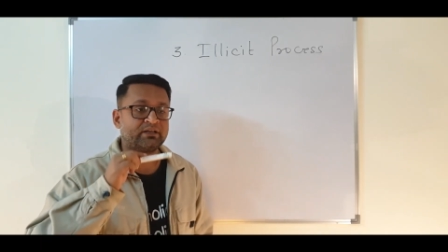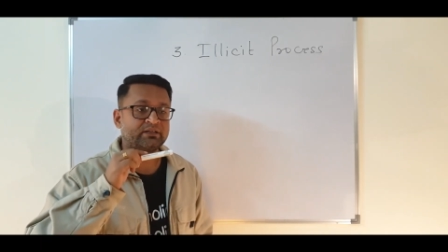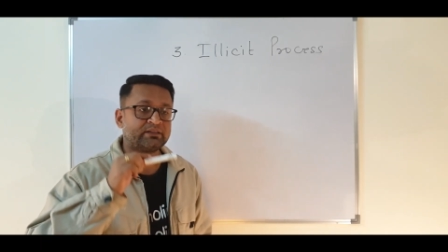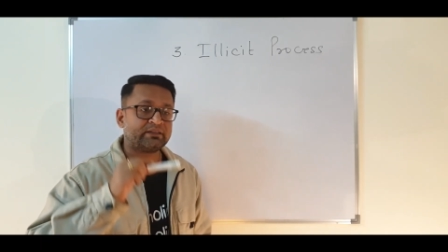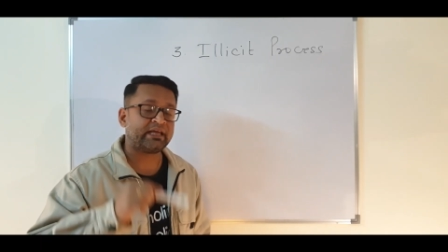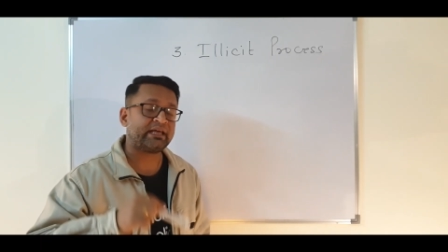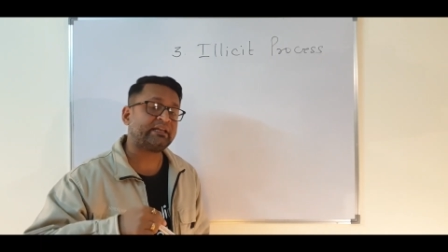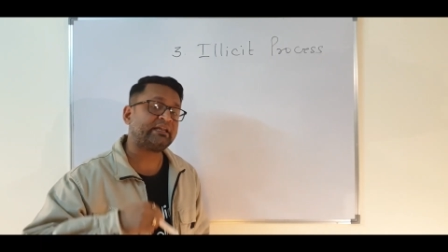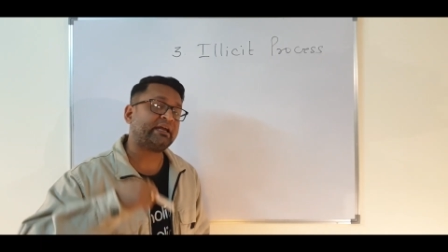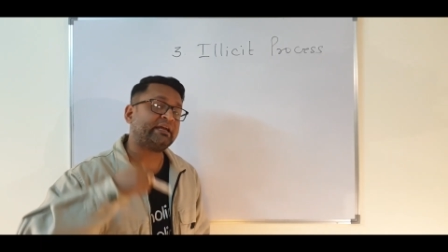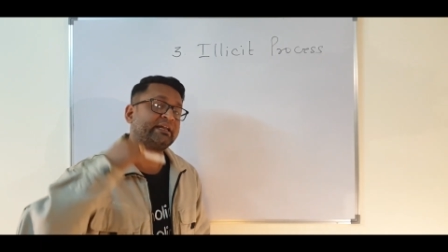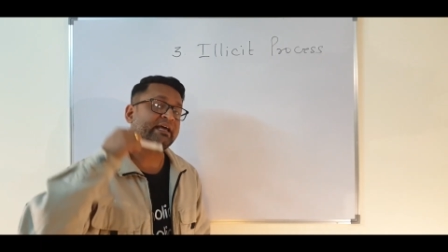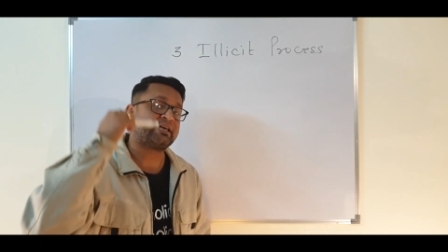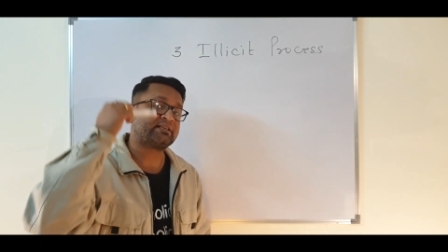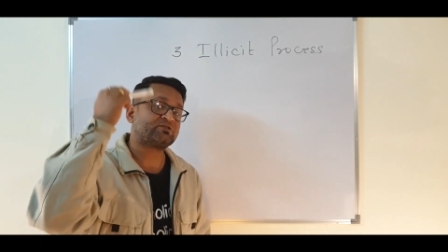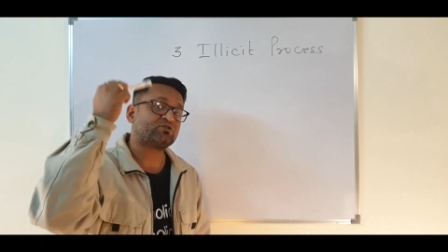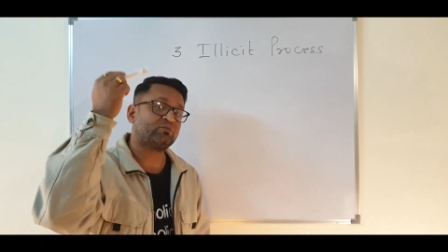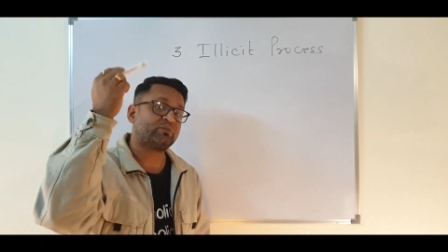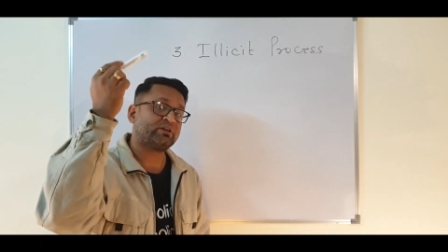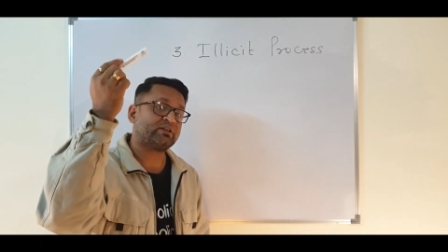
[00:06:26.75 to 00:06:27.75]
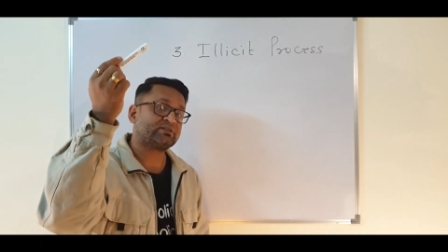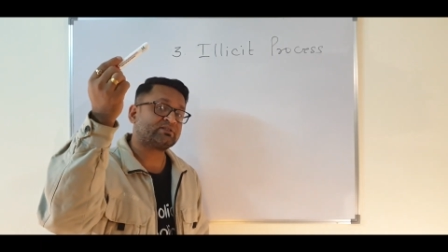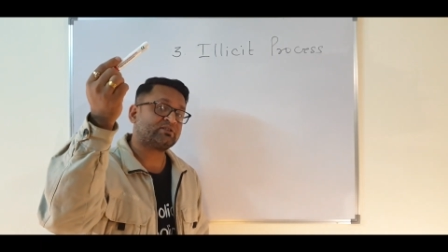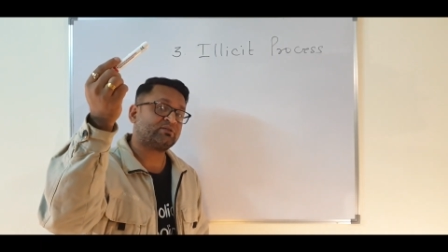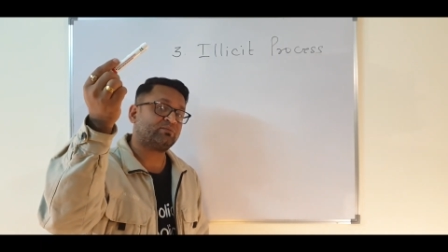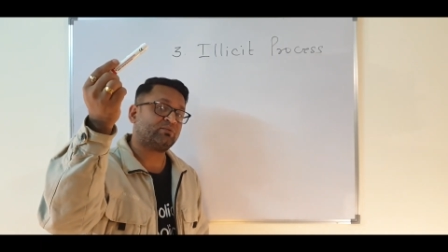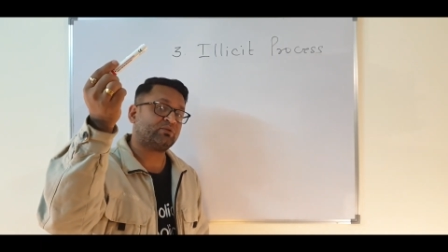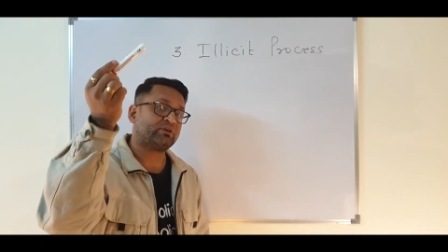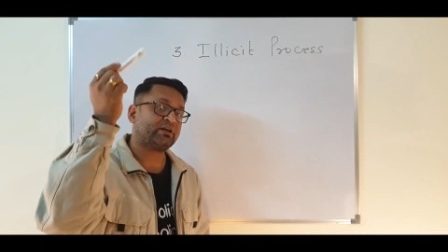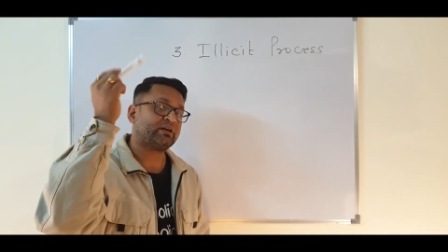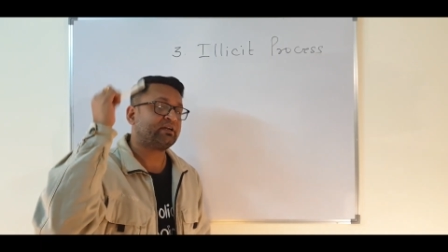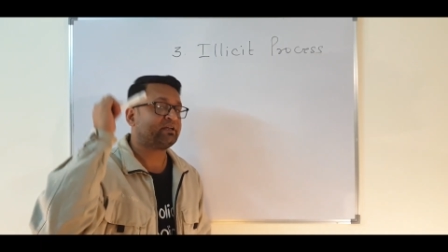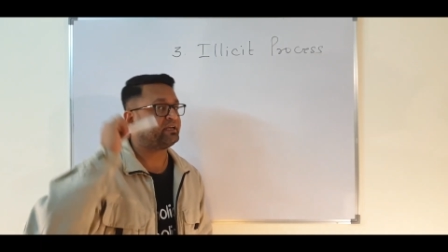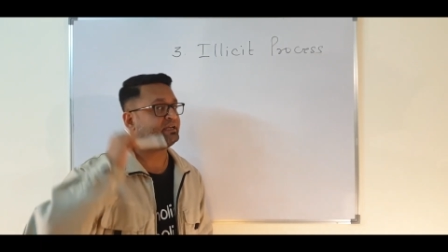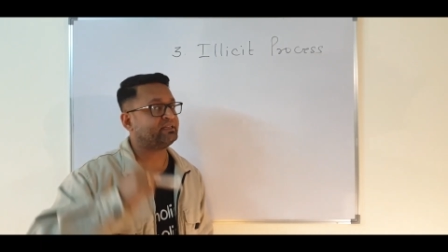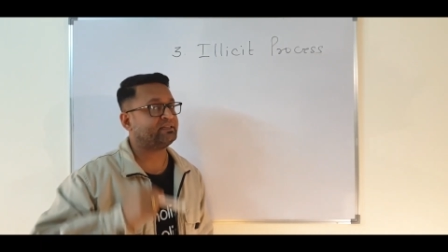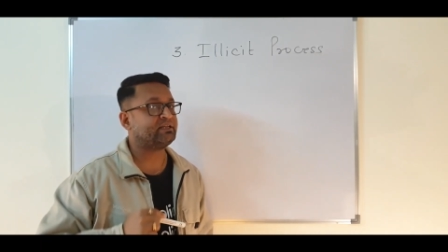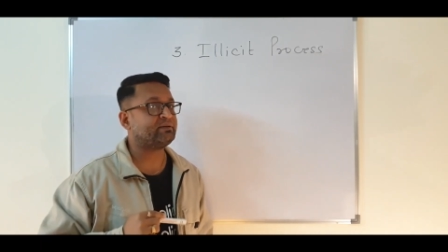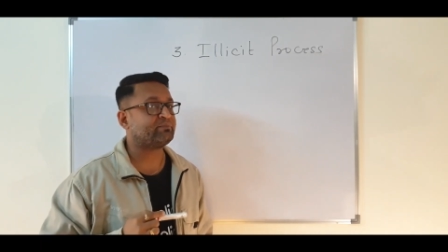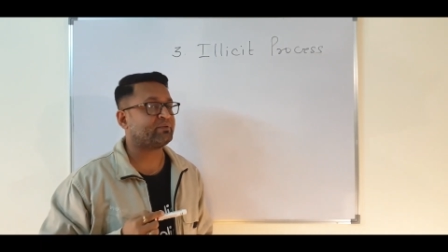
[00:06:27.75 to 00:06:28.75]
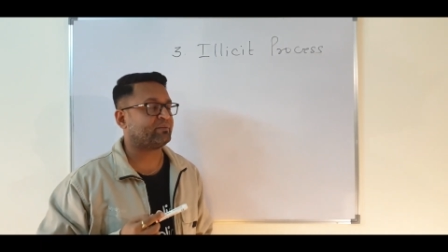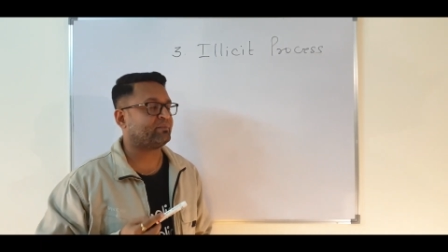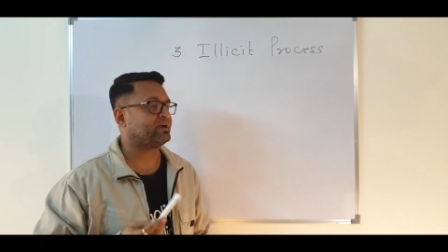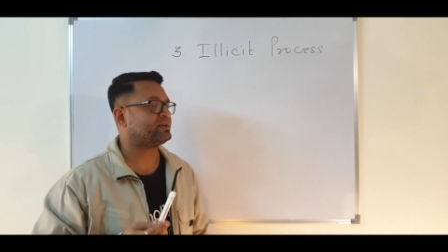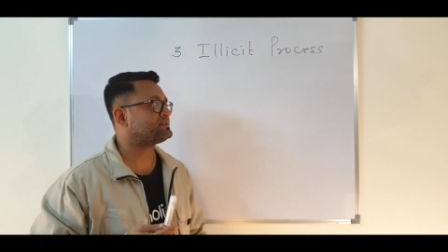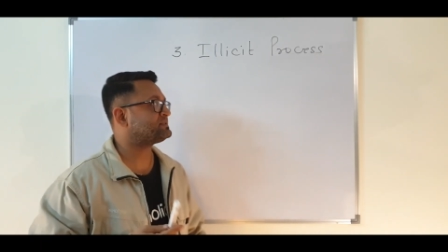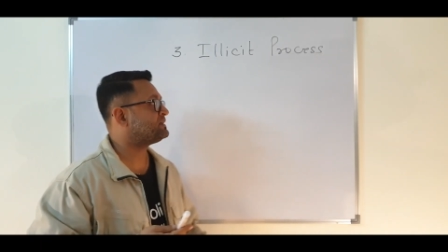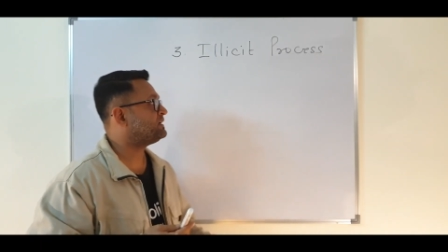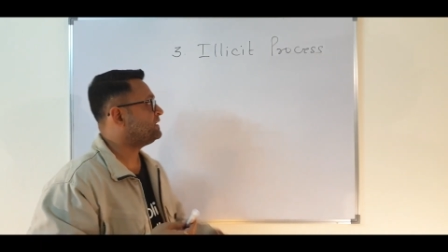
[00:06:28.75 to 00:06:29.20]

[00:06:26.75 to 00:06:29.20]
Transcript: then it has to be distributed in the premise.